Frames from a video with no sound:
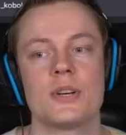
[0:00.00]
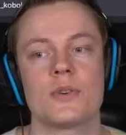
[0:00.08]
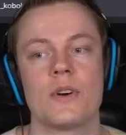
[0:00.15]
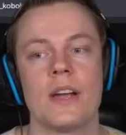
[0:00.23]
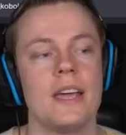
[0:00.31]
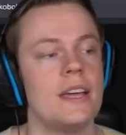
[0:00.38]

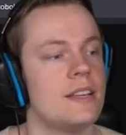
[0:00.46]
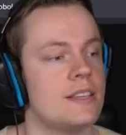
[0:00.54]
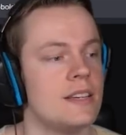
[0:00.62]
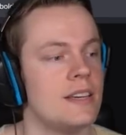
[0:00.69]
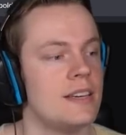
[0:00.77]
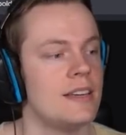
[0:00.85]

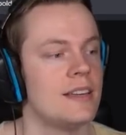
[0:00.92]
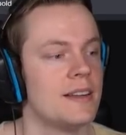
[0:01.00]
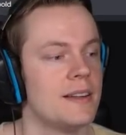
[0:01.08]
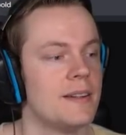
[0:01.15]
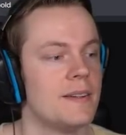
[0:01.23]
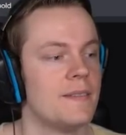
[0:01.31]
crazy.
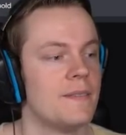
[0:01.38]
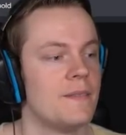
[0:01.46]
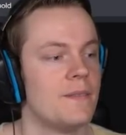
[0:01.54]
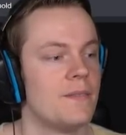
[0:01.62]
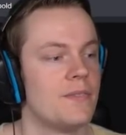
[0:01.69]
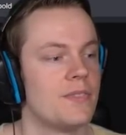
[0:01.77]

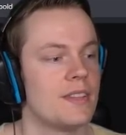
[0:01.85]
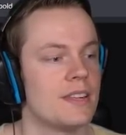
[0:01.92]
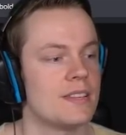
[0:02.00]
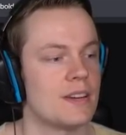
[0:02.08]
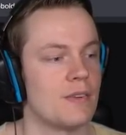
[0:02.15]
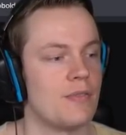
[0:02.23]

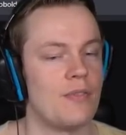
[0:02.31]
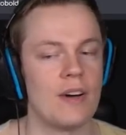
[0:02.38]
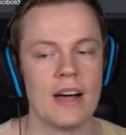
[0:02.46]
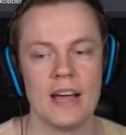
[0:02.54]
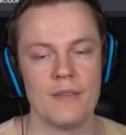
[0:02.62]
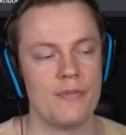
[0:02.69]
That's like a
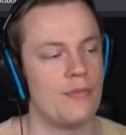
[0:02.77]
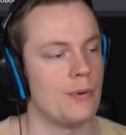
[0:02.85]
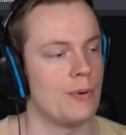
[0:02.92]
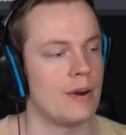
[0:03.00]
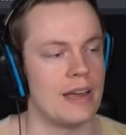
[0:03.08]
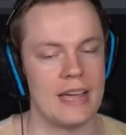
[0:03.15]
five,
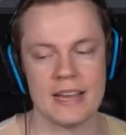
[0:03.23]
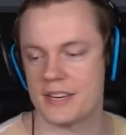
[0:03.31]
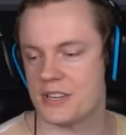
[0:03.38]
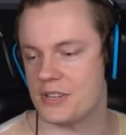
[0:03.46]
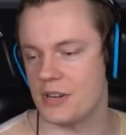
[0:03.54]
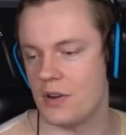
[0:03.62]

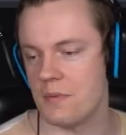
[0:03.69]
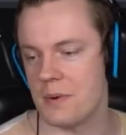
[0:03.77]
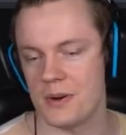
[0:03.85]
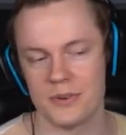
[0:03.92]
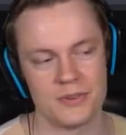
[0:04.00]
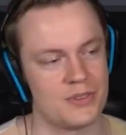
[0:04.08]
4x
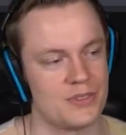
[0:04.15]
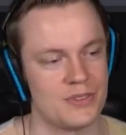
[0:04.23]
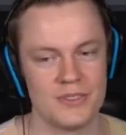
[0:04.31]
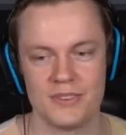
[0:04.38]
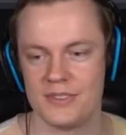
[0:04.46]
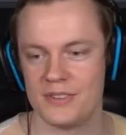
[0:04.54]
almost.